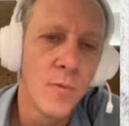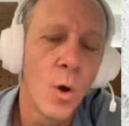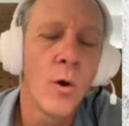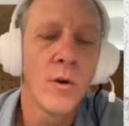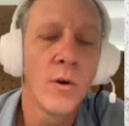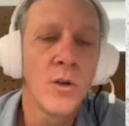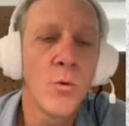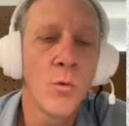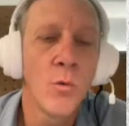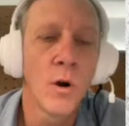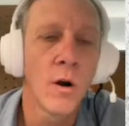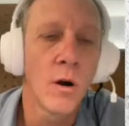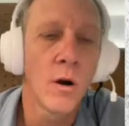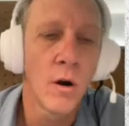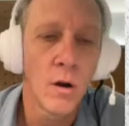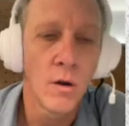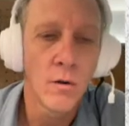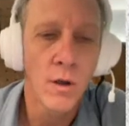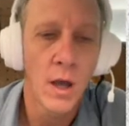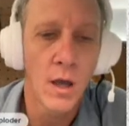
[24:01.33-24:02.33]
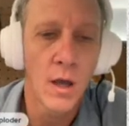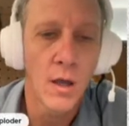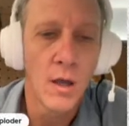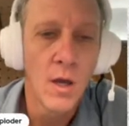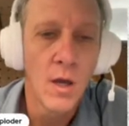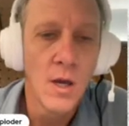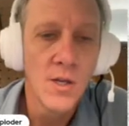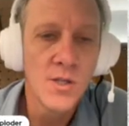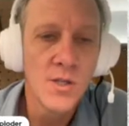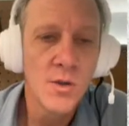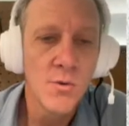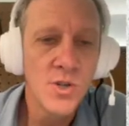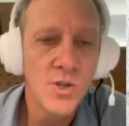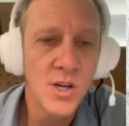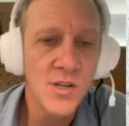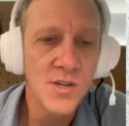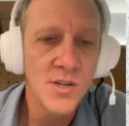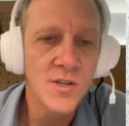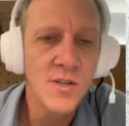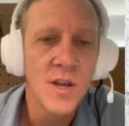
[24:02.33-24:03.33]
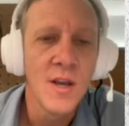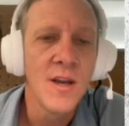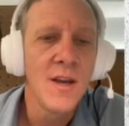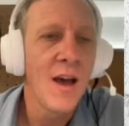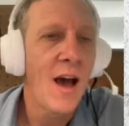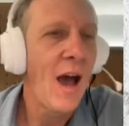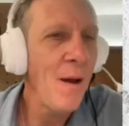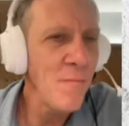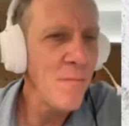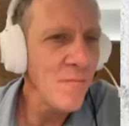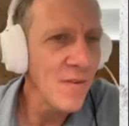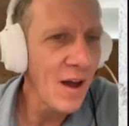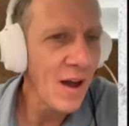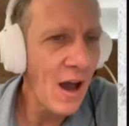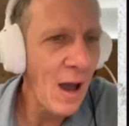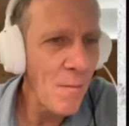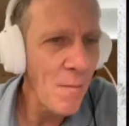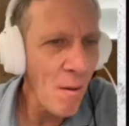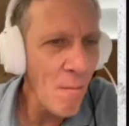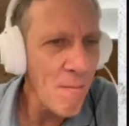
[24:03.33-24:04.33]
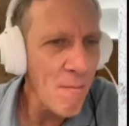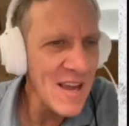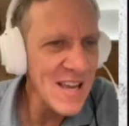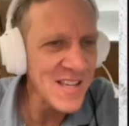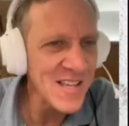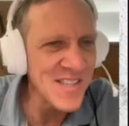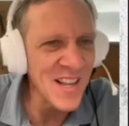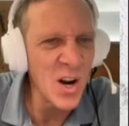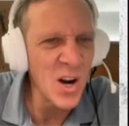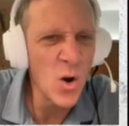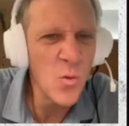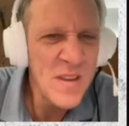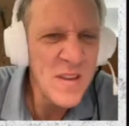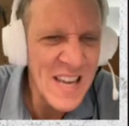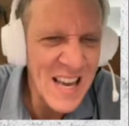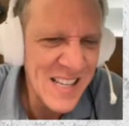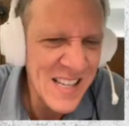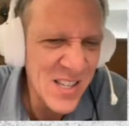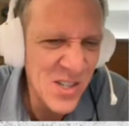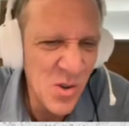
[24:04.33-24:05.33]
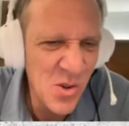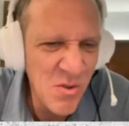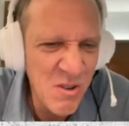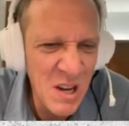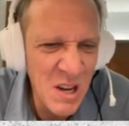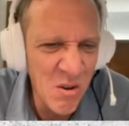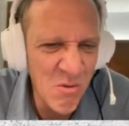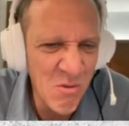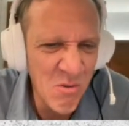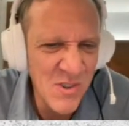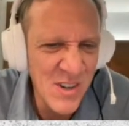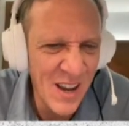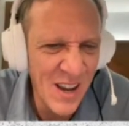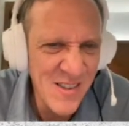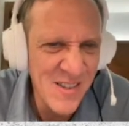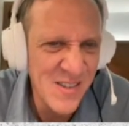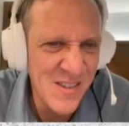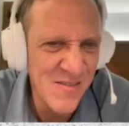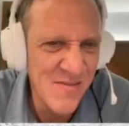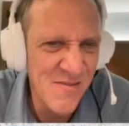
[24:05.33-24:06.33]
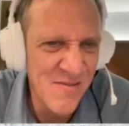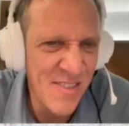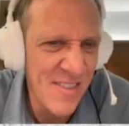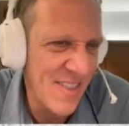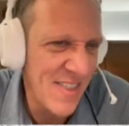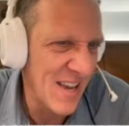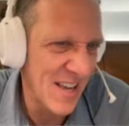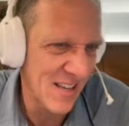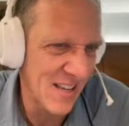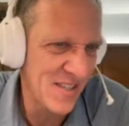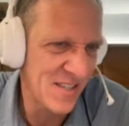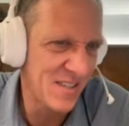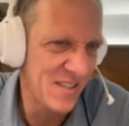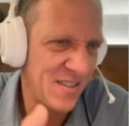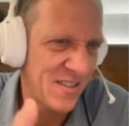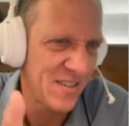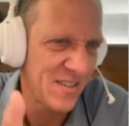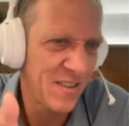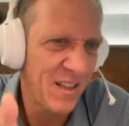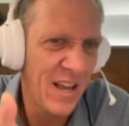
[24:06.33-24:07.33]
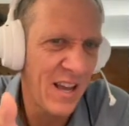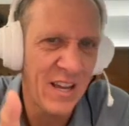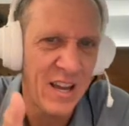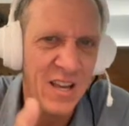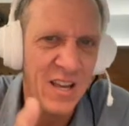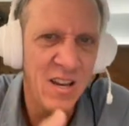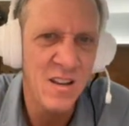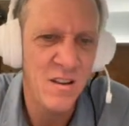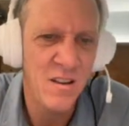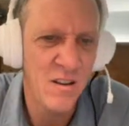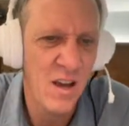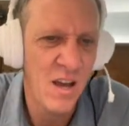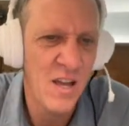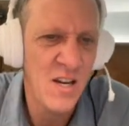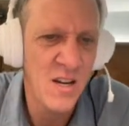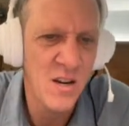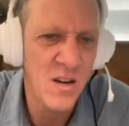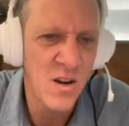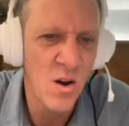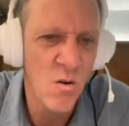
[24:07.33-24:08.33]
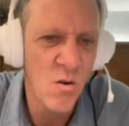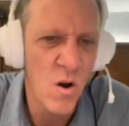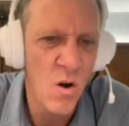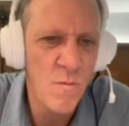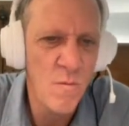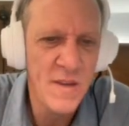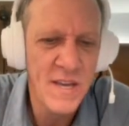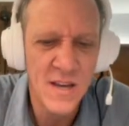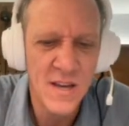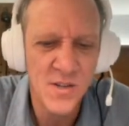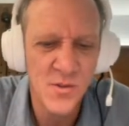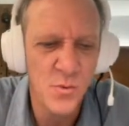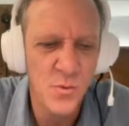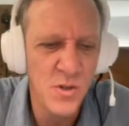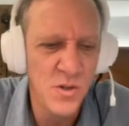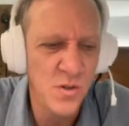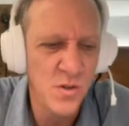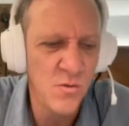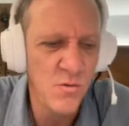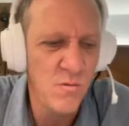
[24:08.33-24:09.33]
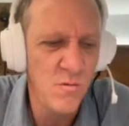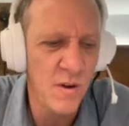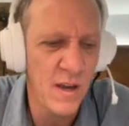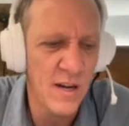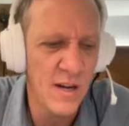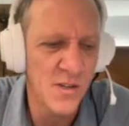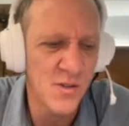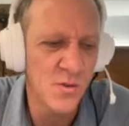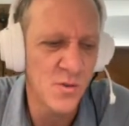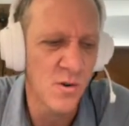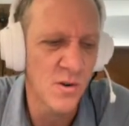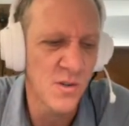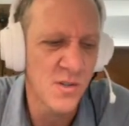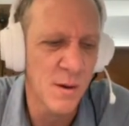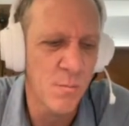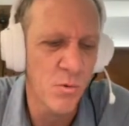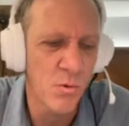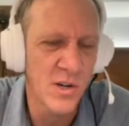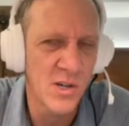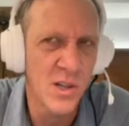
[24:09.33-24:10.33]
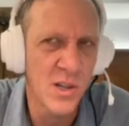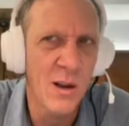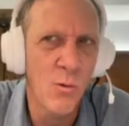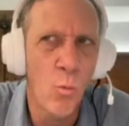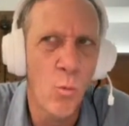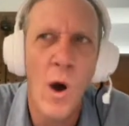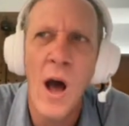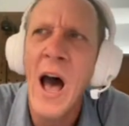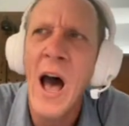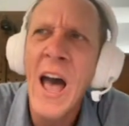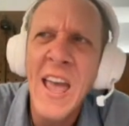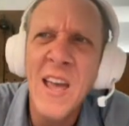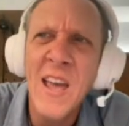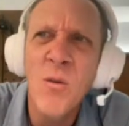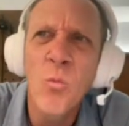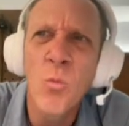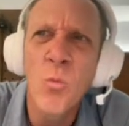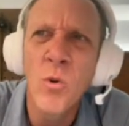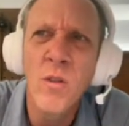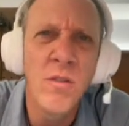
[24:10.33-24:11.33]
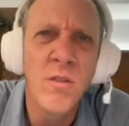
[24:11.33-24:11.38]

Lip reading: you were. Okay. So just as I'm amazed that OBS Studio does this. Like I didn't know OBS would do any sort of separation. Like why would